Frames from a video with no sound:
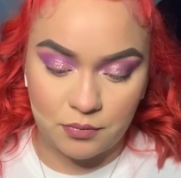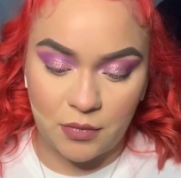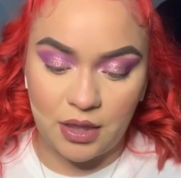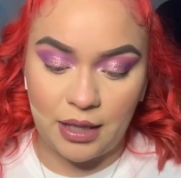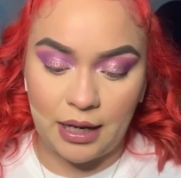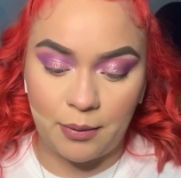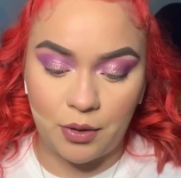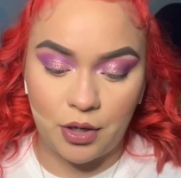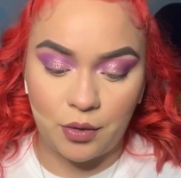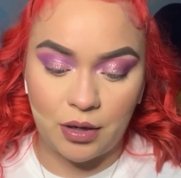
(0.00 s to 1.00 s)
Then I'm
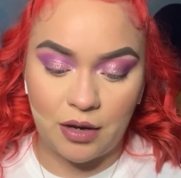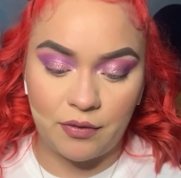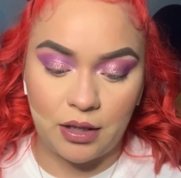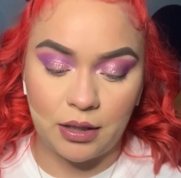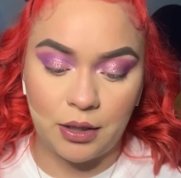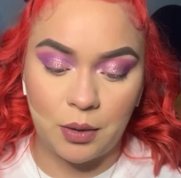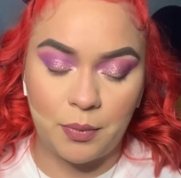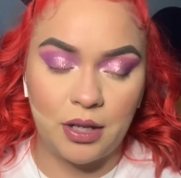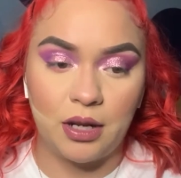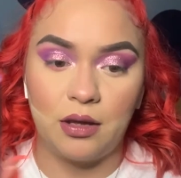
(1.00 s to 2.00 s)
going to grab a little
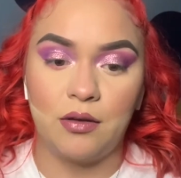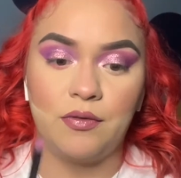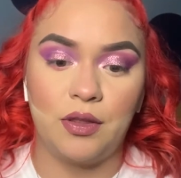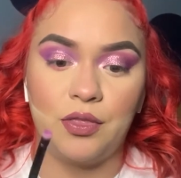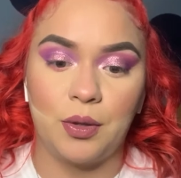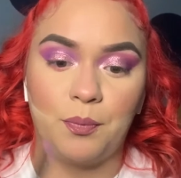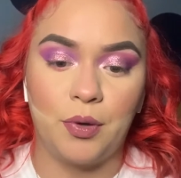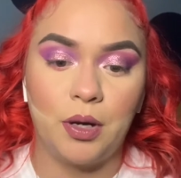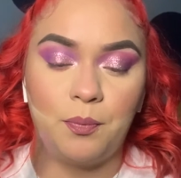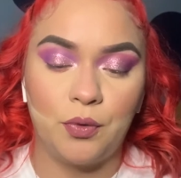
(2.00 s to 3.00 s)
bit of the
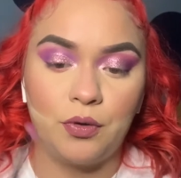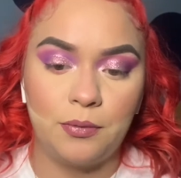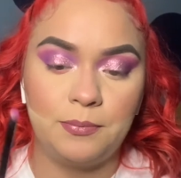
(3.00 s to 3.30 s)
purple.